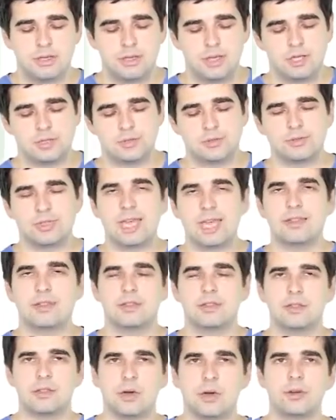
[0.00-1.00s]
is to take
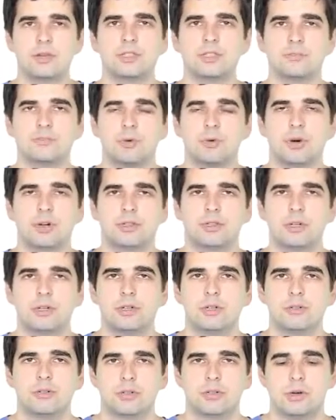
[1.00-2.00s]
the longest
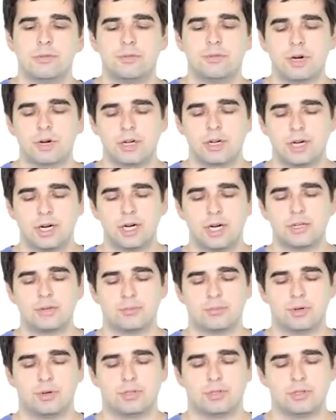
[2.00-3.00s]
border of our
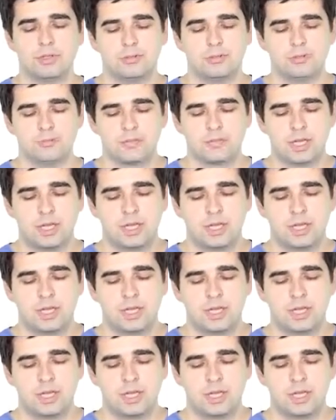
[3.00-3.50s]
current border,